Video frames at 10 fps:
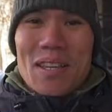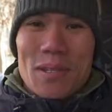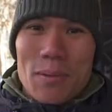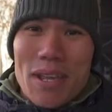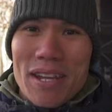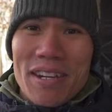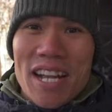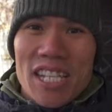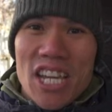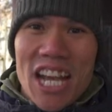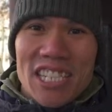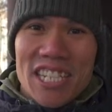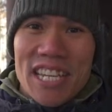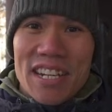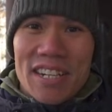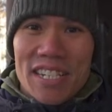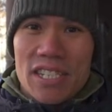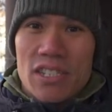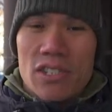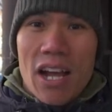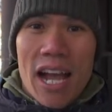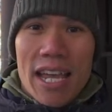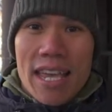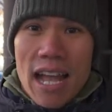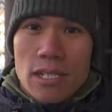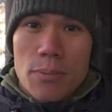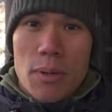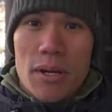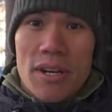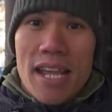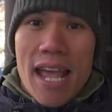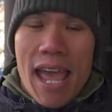So we're here at Chashnagiri to try Khachapuri